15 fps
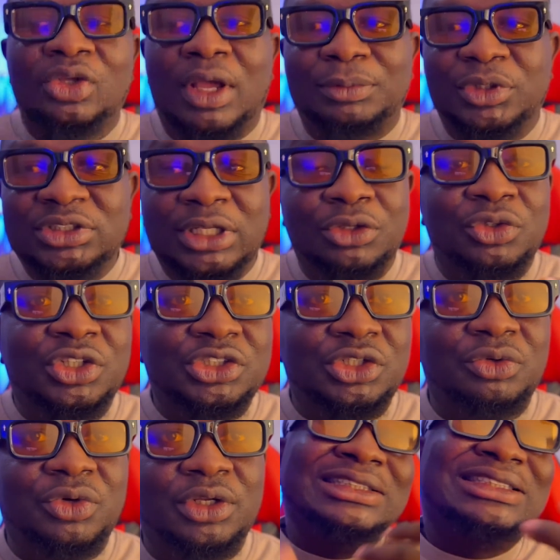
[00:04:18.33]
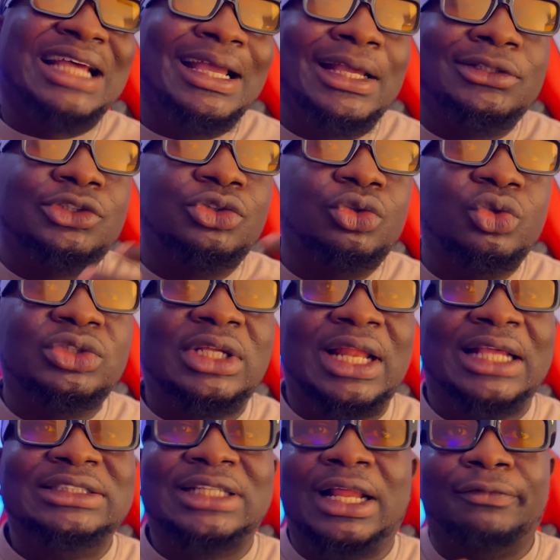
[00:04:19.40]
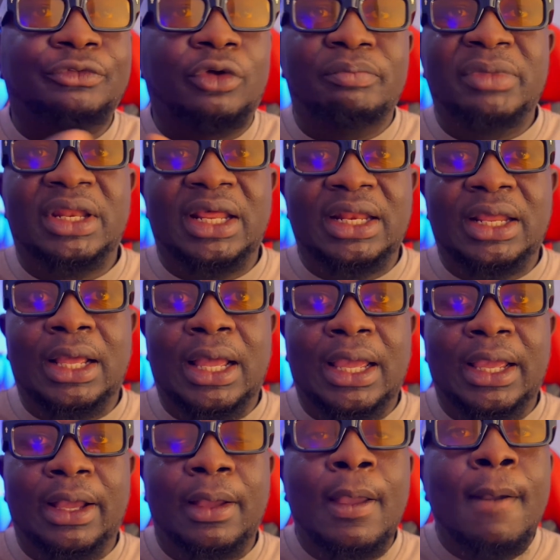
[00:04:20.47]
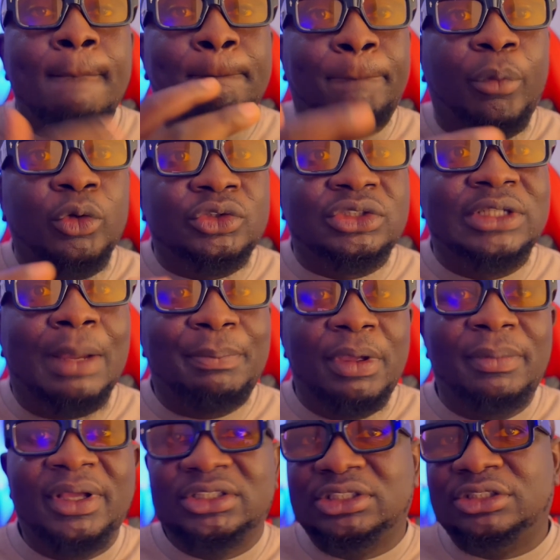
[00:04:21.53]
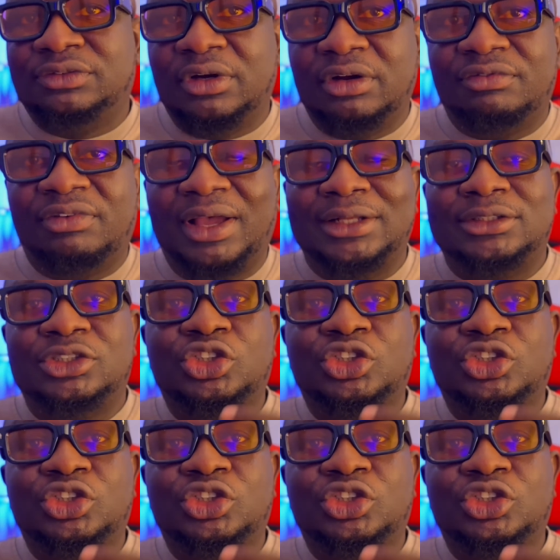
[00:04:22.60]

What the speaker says: I'm just telling you this secret: target those clients that have not made any hire, but their payment is verified.